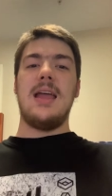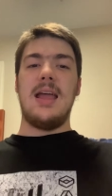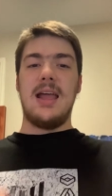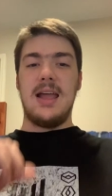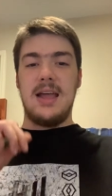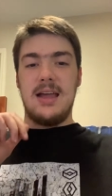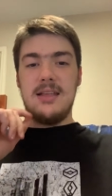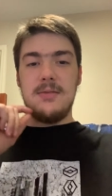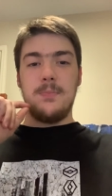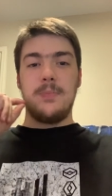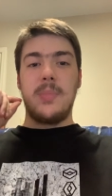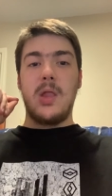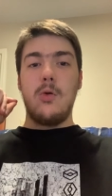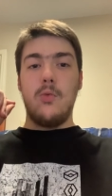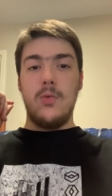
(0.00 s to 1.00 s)
and
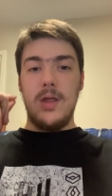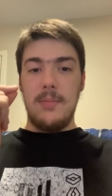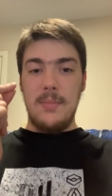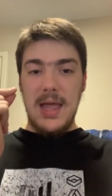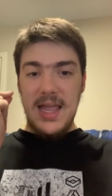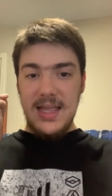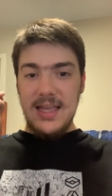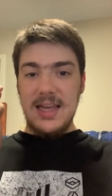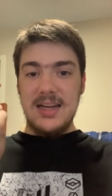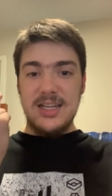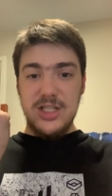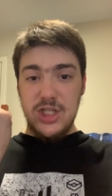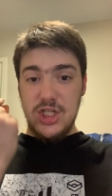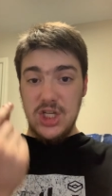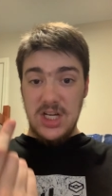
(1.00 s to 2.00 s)
we make an
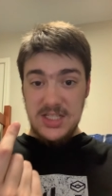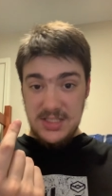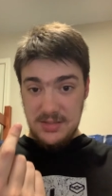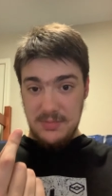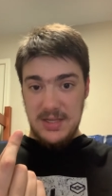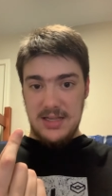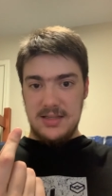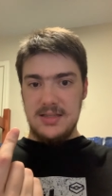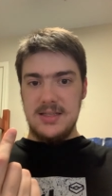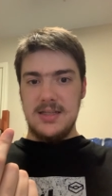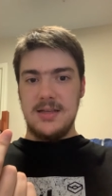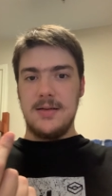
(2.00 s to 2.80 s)
adjustment